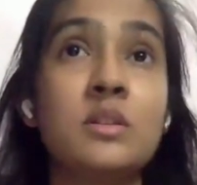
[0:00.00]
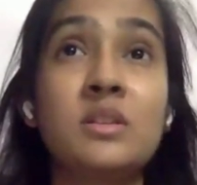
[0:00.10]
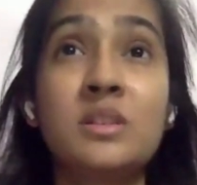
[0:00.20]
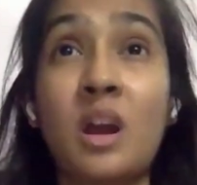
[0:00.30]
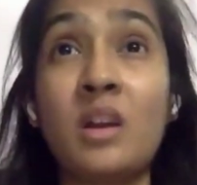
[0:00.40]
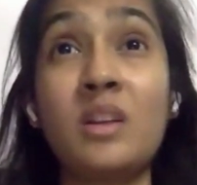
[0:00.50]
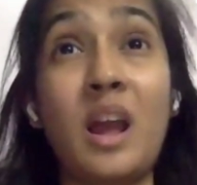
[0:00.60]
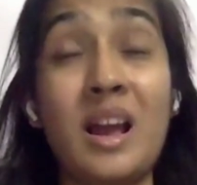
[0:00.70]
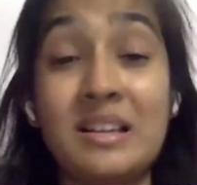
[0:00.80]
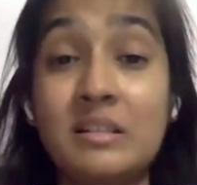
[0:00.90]
Start
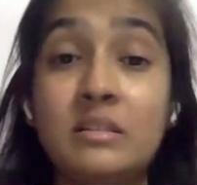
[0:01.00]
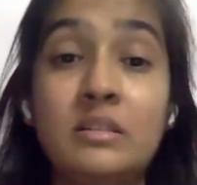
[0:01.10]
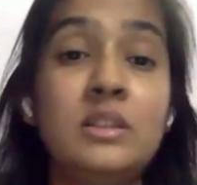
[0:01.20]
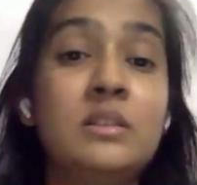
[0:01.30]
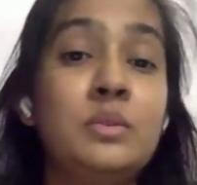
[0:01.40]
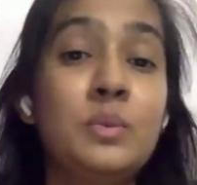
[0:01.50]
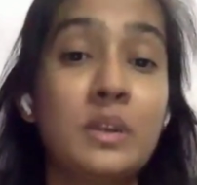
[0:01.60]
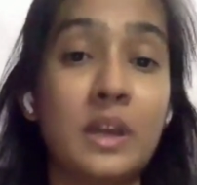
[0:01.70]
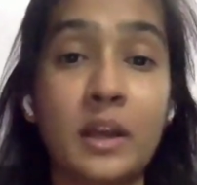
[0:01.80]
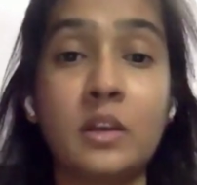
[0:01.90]
as early as
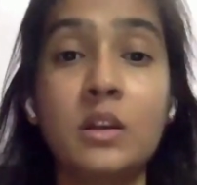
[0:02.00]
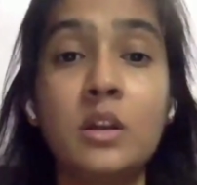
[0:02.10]
you can.